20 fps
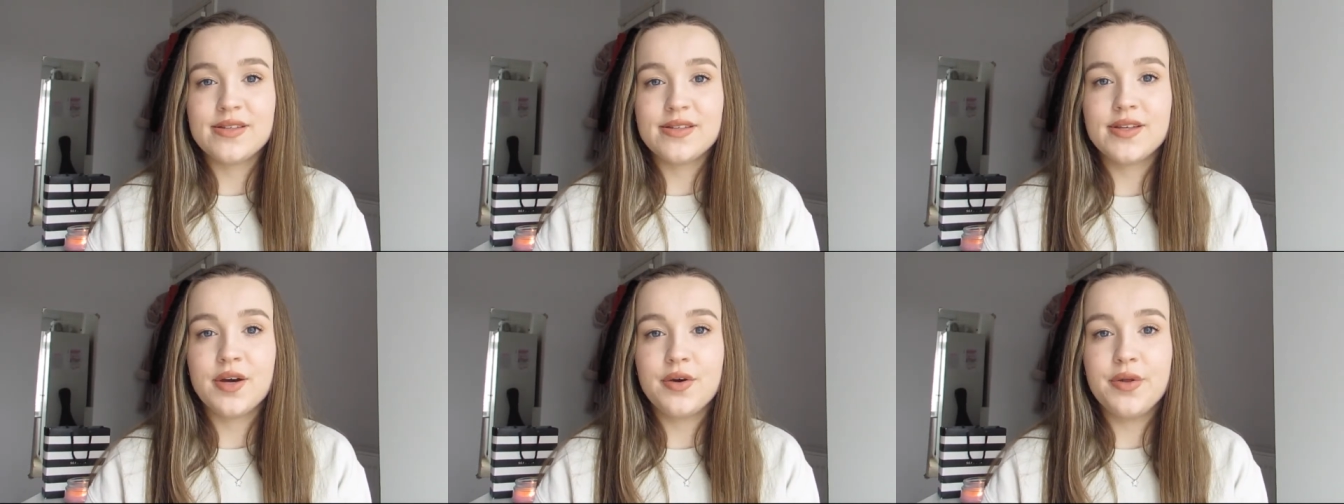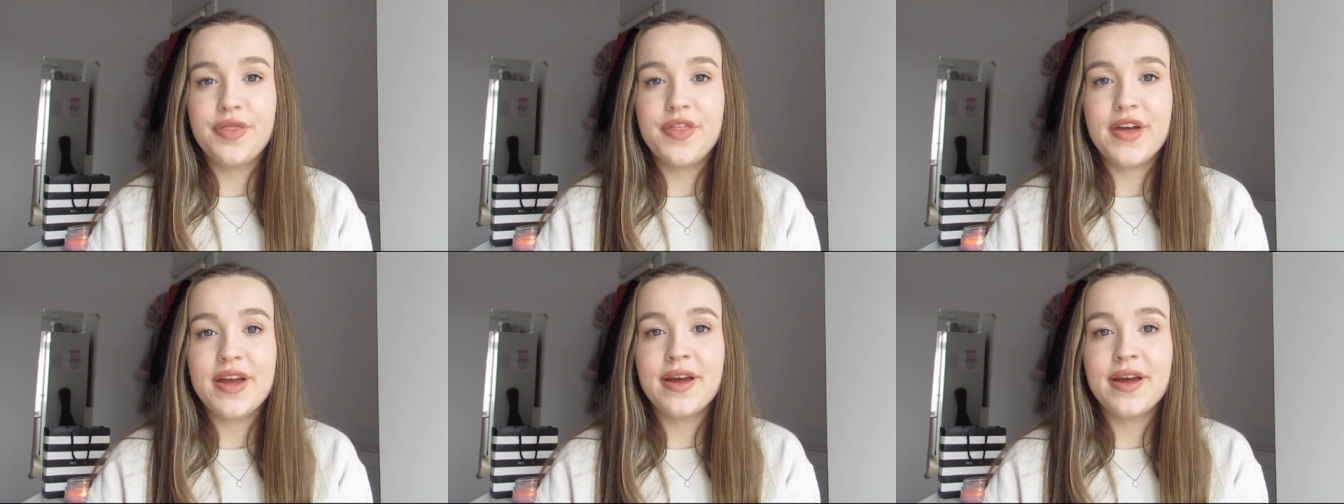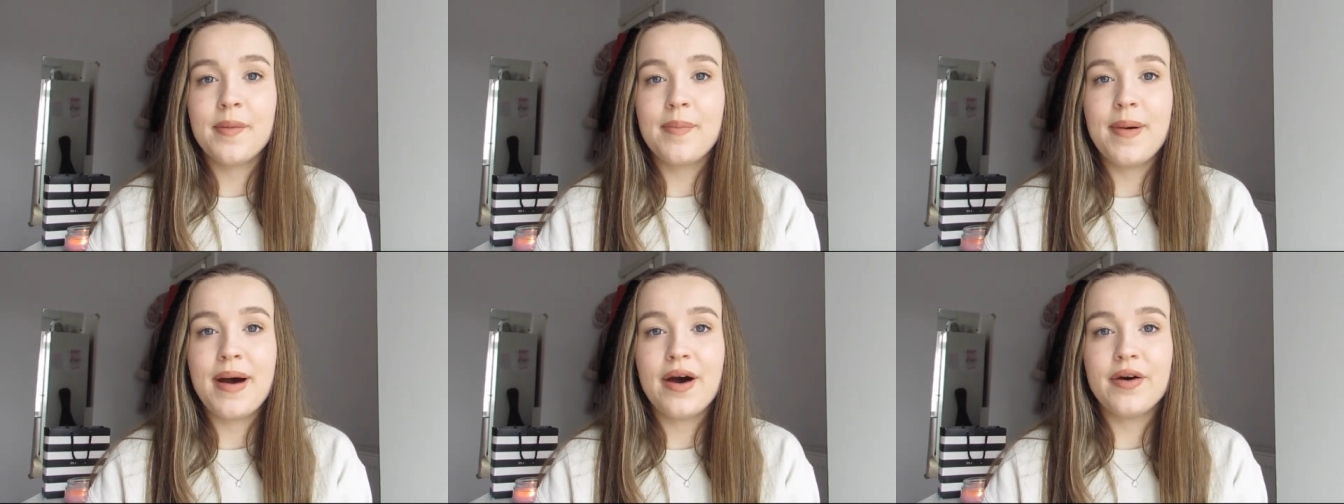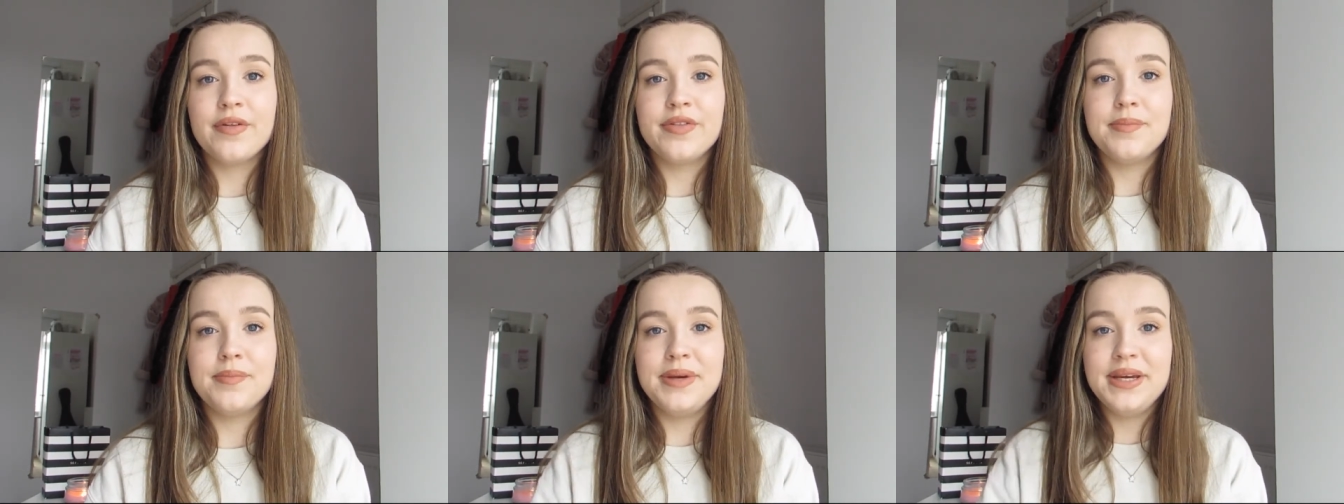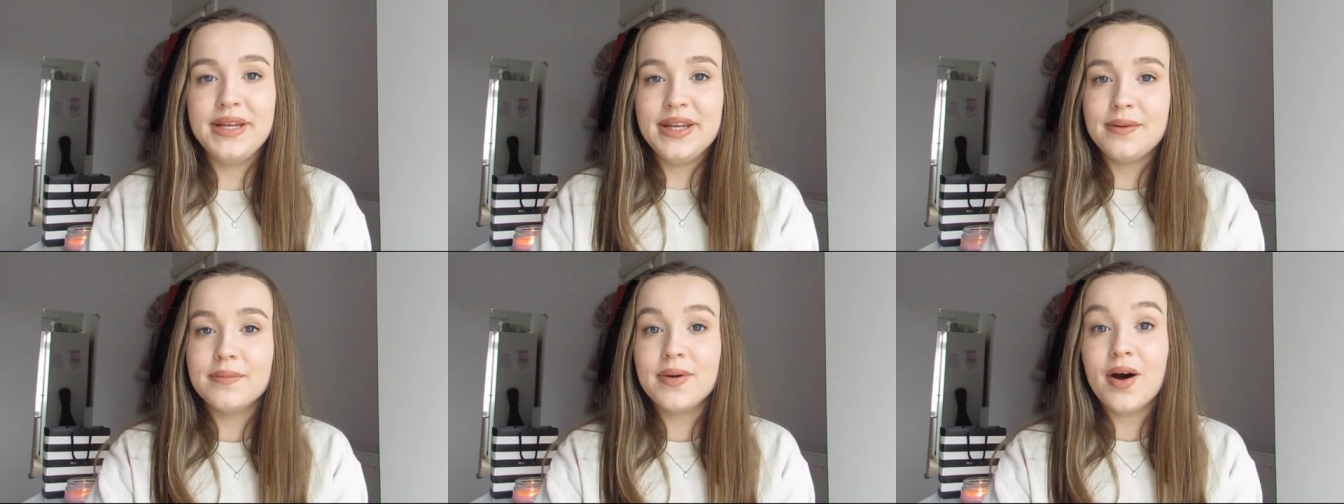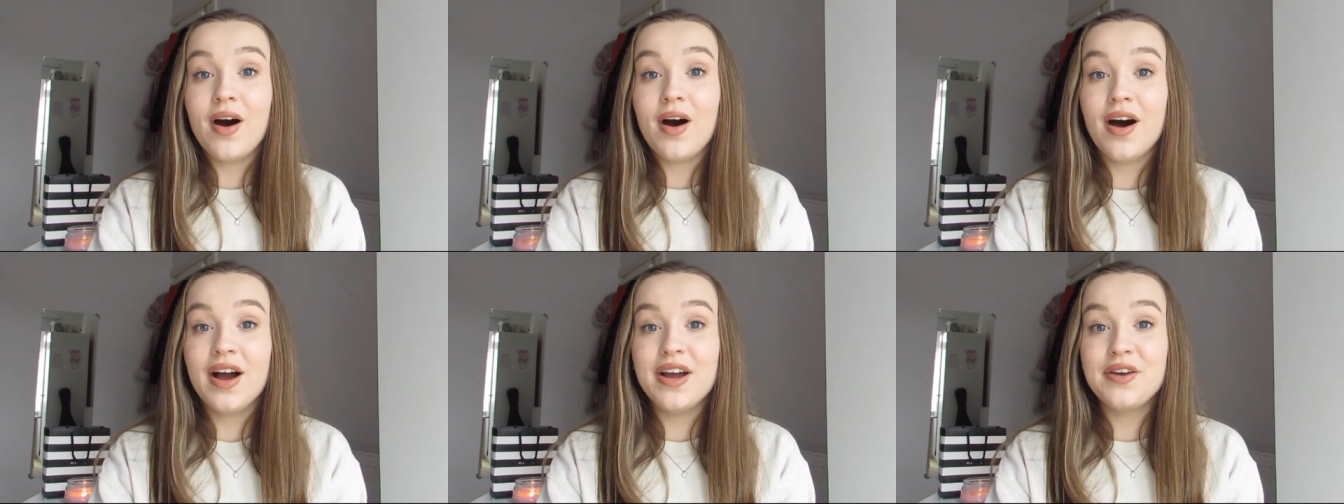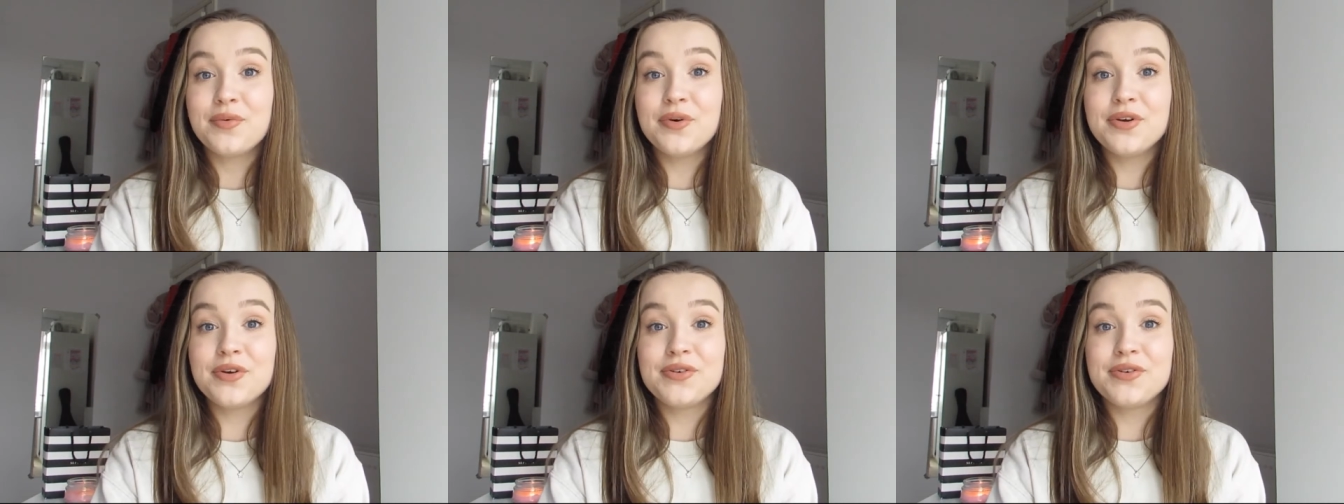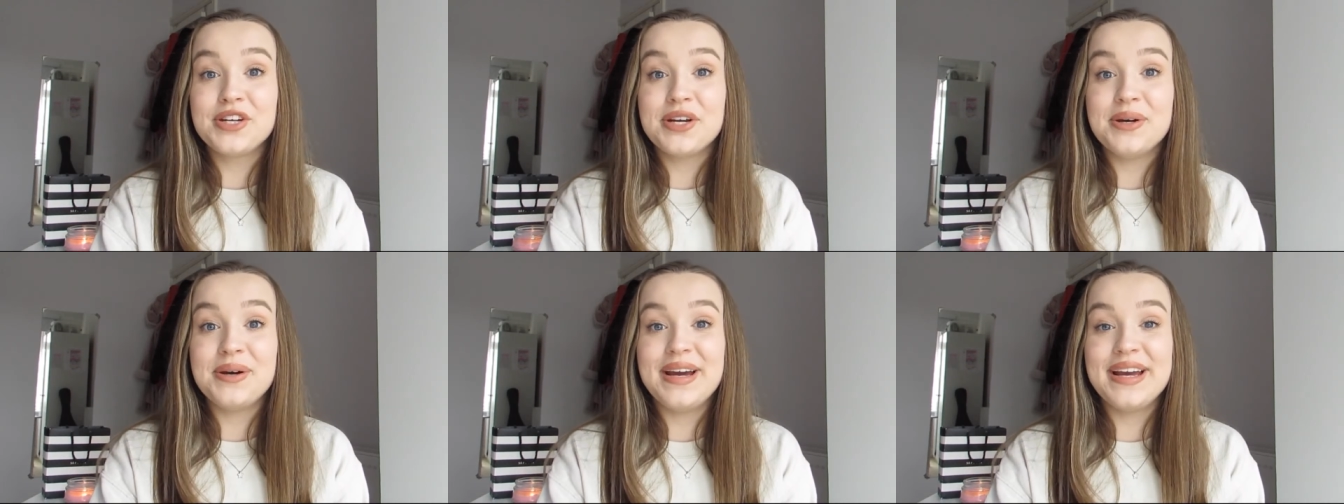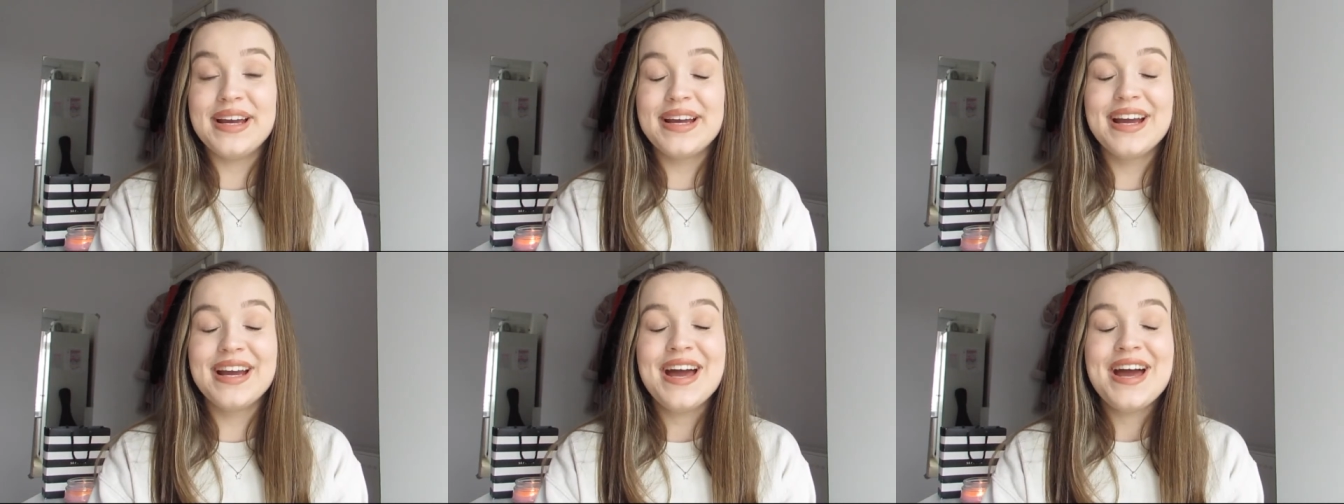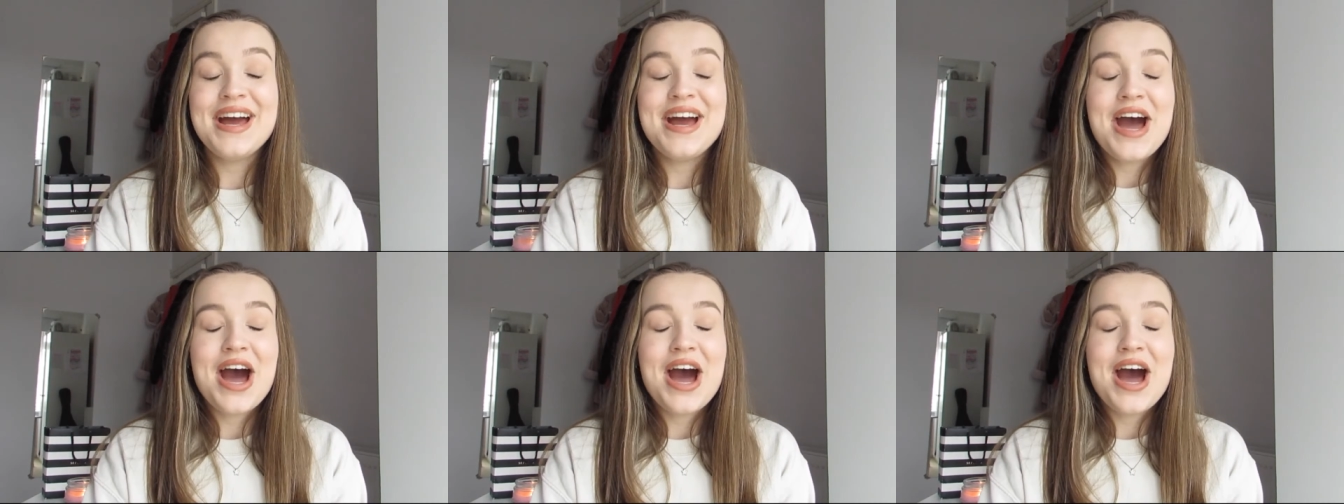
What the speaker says: So think about the meaning behind what you're doing.